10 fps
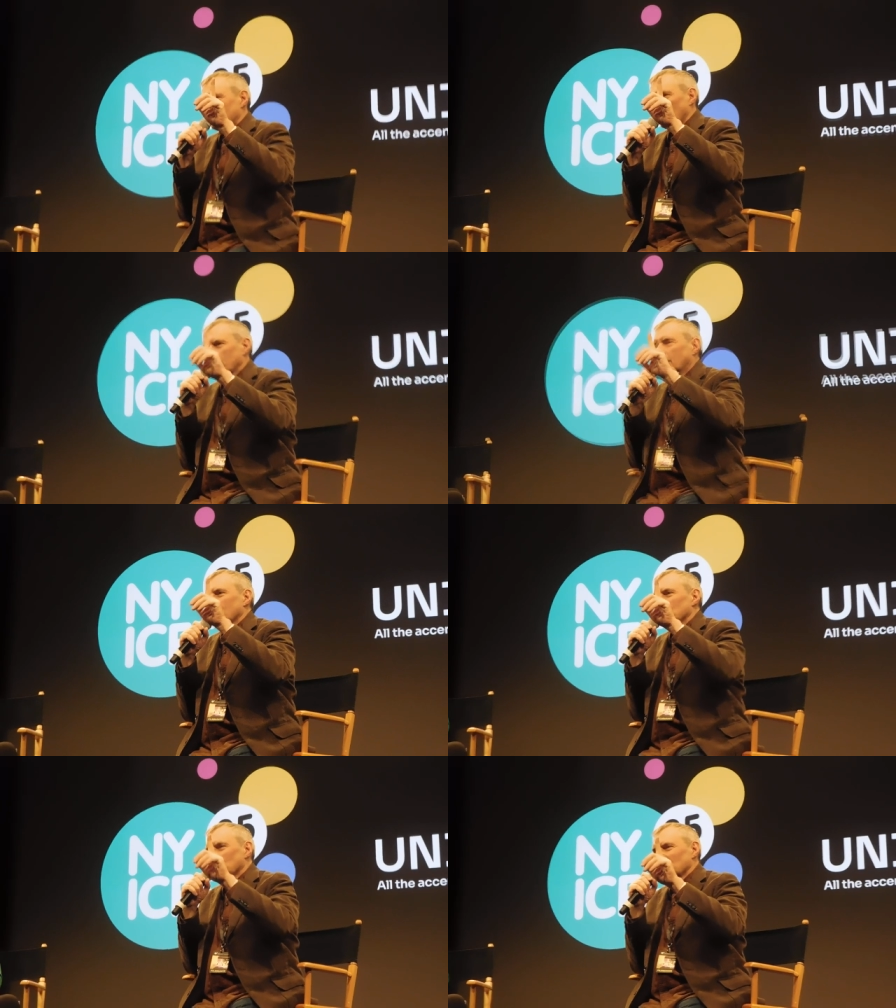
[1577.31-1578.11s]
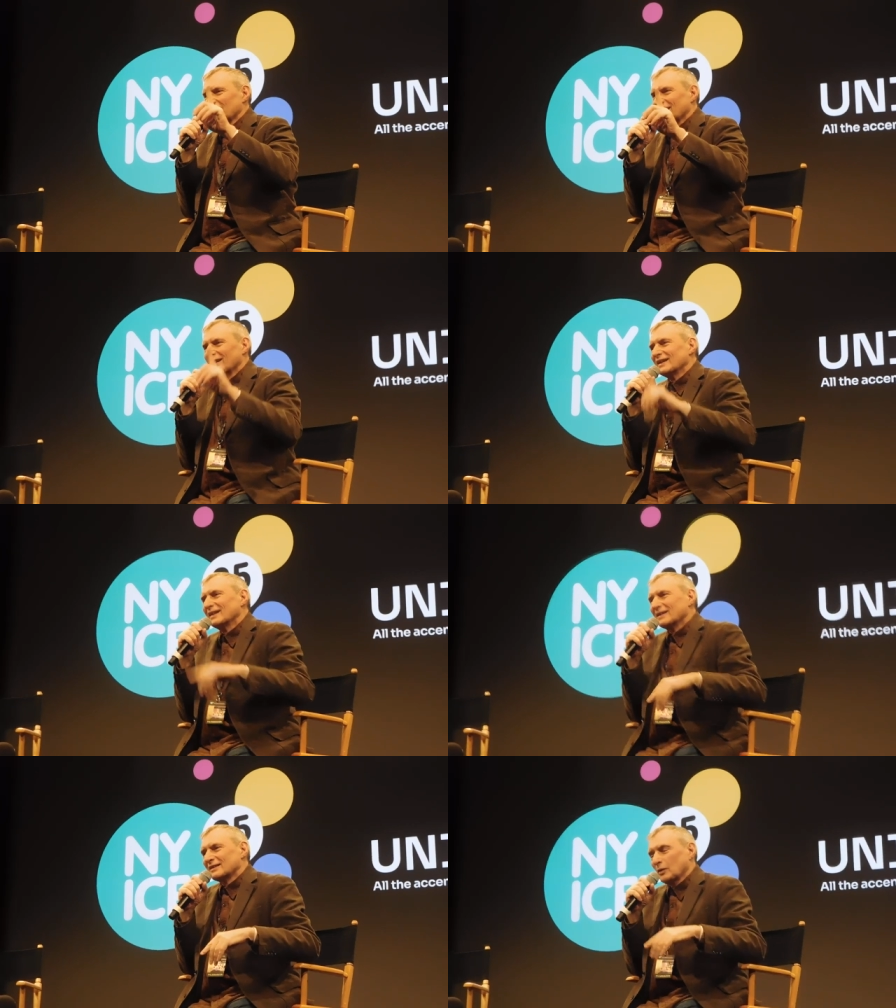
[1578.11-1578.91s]
what are you doing
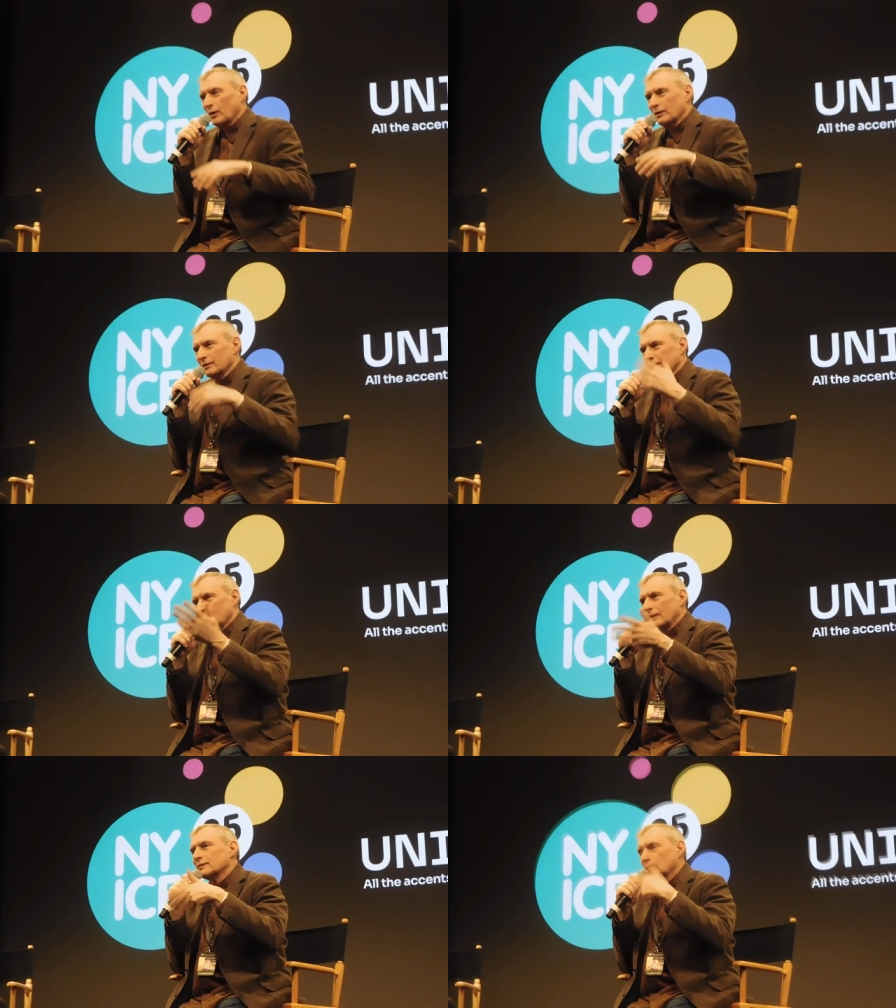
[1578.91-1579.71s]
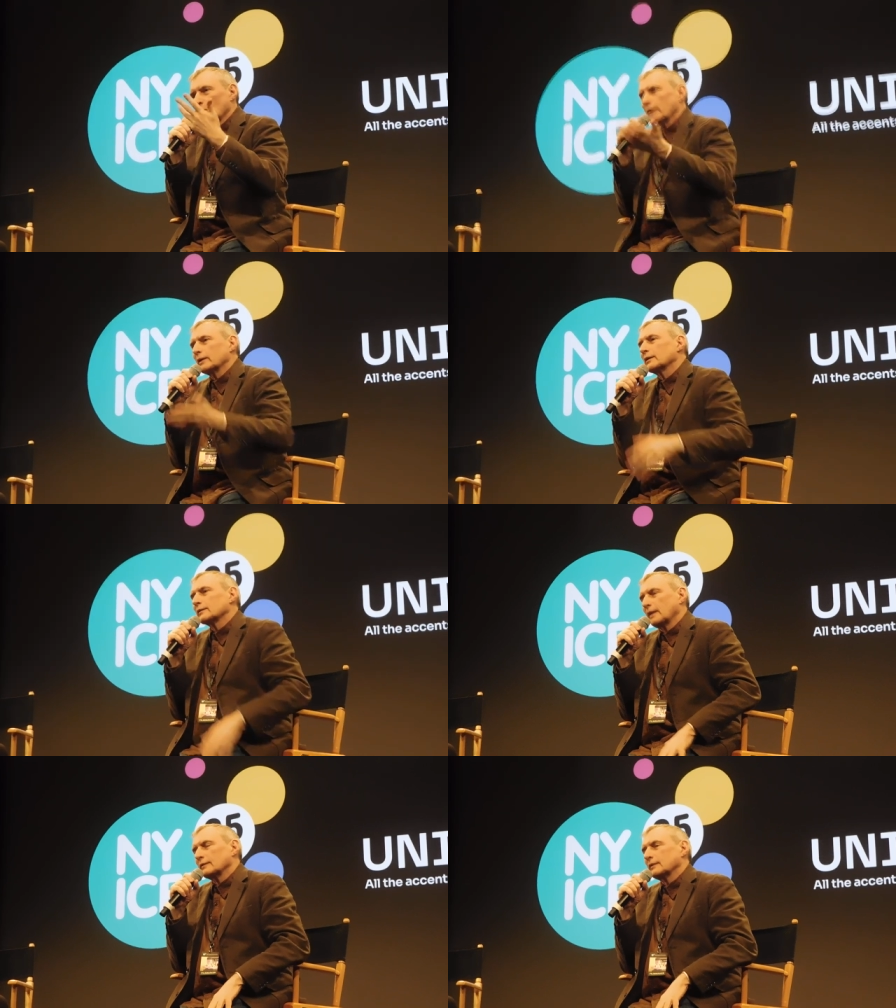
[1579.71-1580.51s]
so that's the way
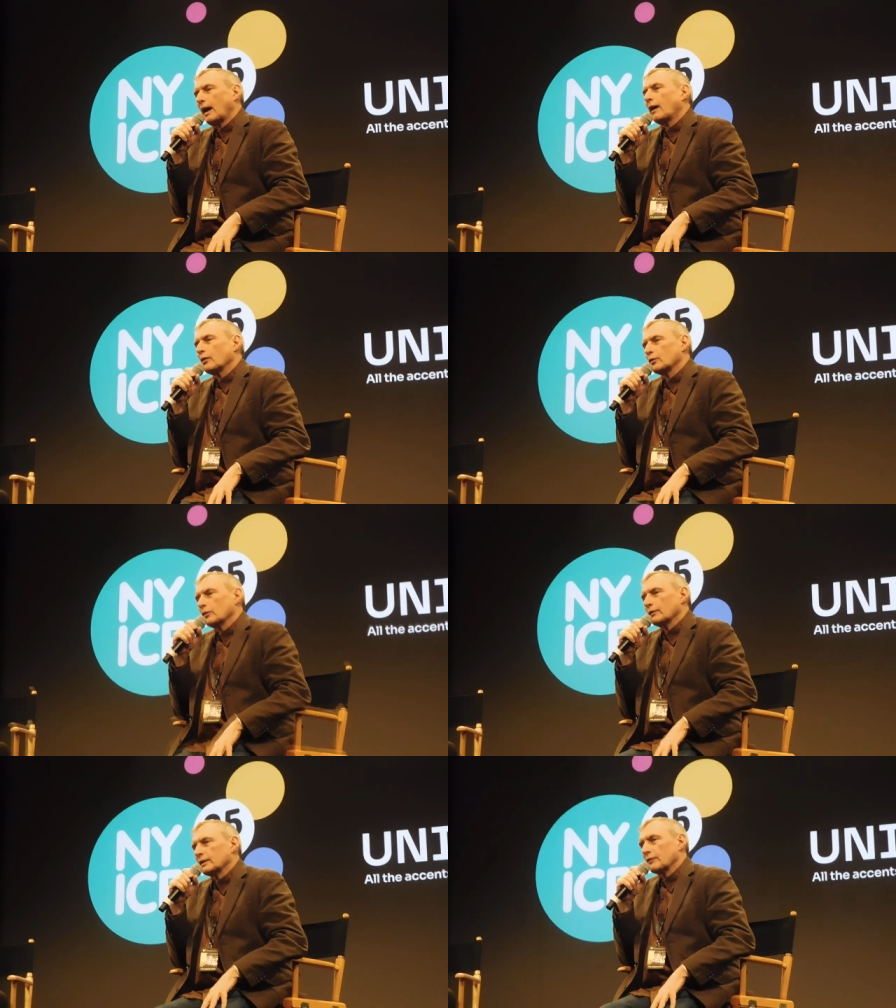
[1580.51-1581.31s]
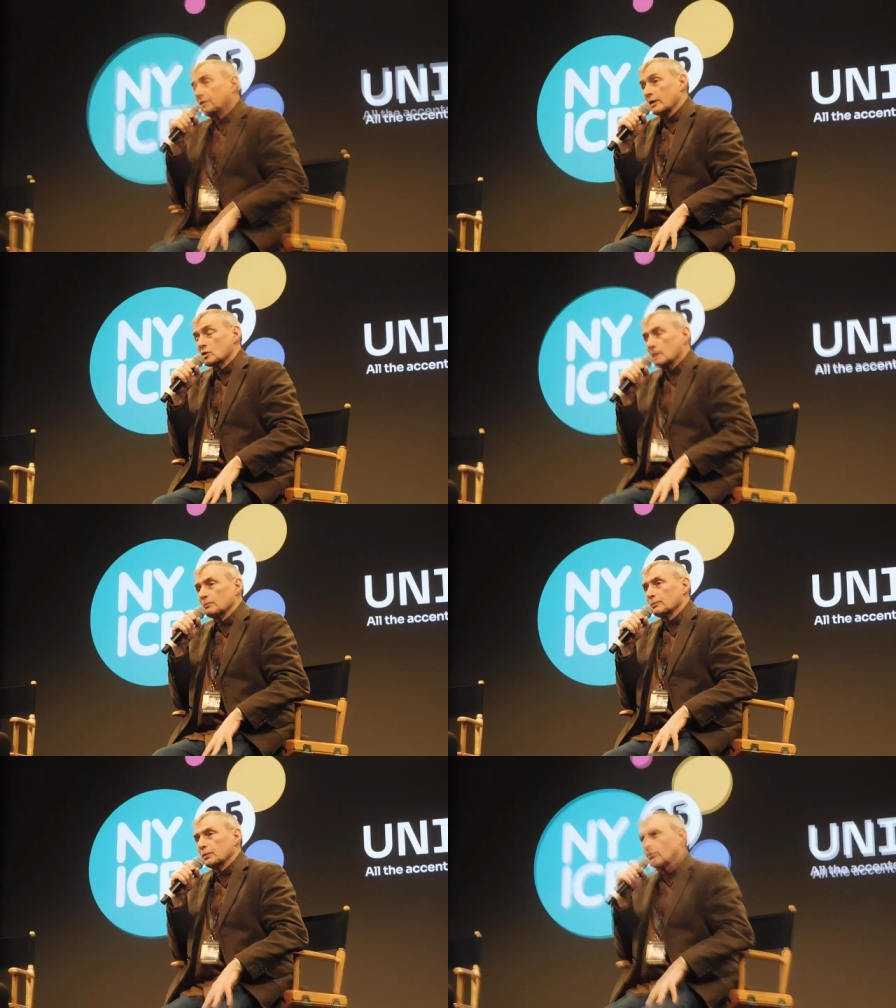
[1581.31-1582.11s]
that's how the, the friendship
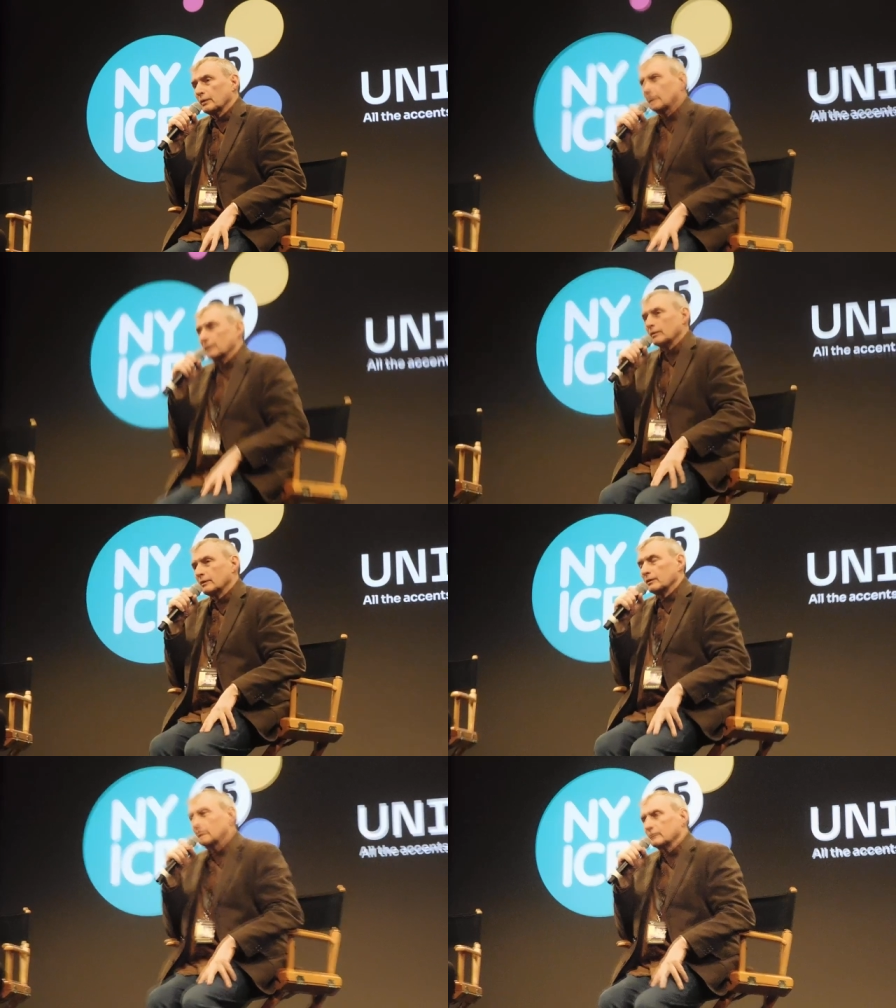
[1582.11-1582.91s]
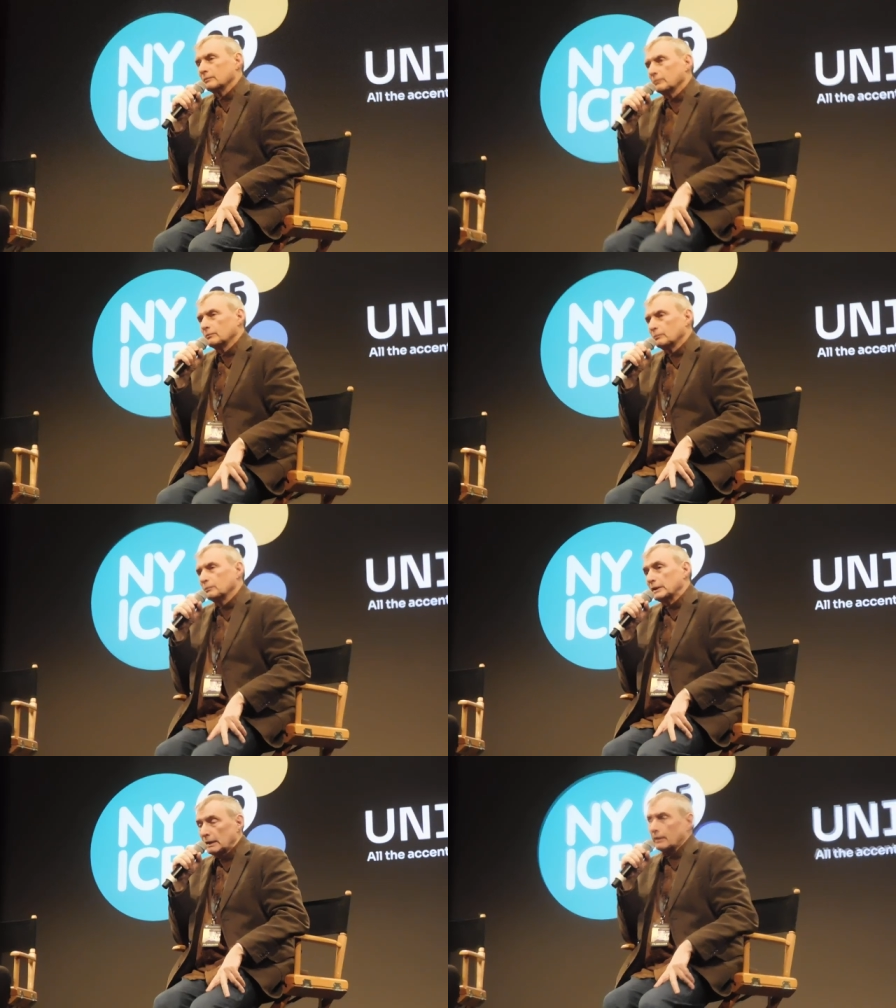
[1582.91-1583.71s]
uh,
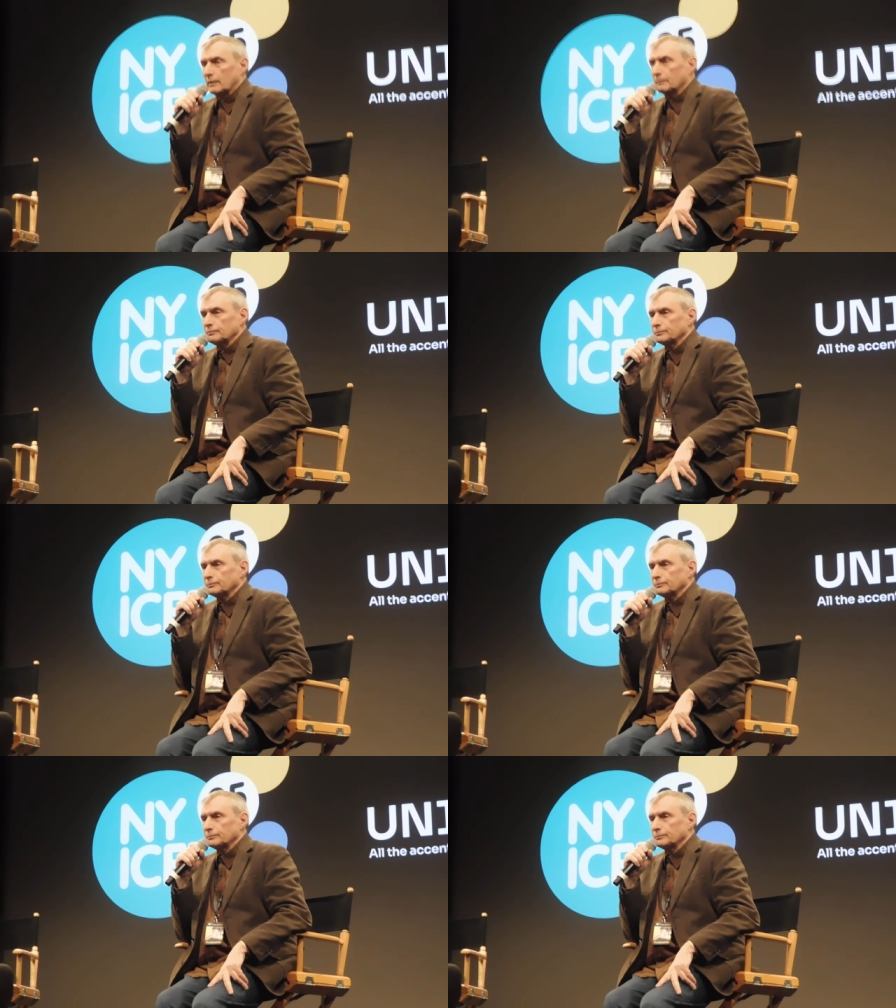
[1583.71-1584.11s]
began